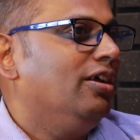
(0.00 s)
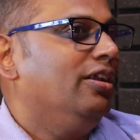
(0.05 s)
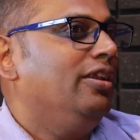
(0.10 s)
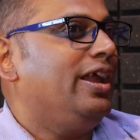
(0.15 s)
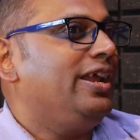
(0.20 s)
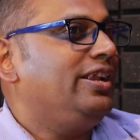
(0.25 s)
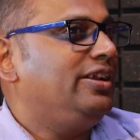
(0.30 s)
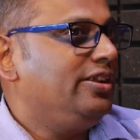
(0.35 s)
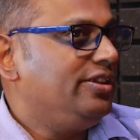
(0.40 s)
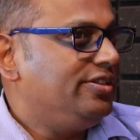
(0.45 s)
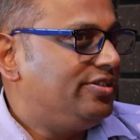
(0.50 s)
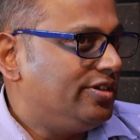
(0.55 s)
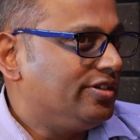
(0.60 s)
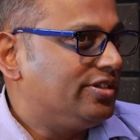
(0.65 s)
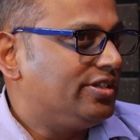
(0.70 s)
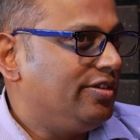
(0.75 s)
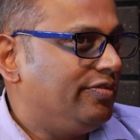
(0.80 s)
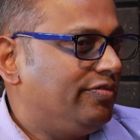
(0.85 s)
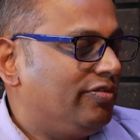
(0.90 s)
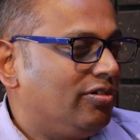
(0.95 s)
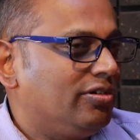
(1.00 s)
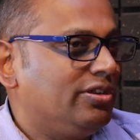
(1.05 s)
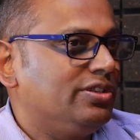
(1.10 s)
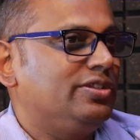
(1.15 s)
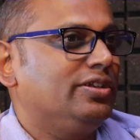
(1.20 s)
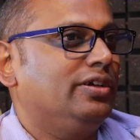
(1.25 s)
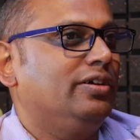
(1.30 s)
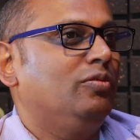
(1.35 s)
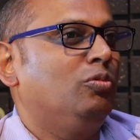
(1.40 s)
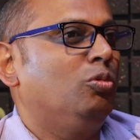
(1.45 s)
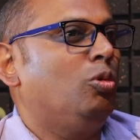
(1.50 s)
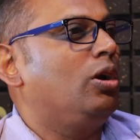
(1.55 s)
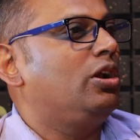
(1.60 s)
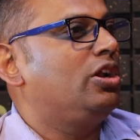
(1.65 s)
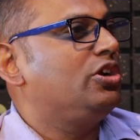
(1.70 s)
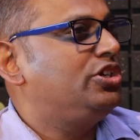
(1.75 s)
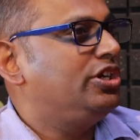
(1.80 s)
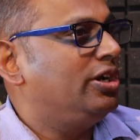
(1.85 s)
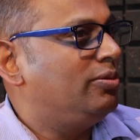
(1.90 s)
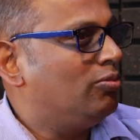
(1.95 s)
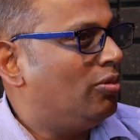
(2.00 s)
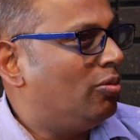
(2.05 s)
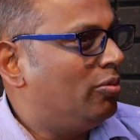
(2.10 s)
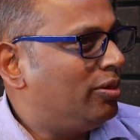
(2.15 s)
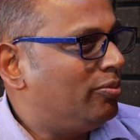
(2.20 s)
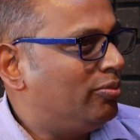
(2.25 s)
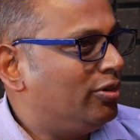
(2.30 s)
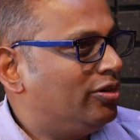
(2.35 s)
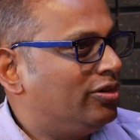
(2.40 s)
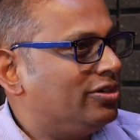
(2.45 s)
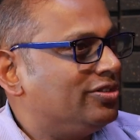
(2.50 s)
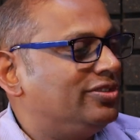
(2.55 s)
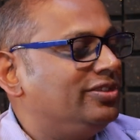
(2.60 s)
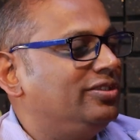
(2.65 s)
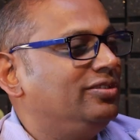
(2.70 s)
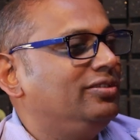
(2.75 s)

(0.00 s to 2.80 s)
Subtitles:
1964 is a watershed moment because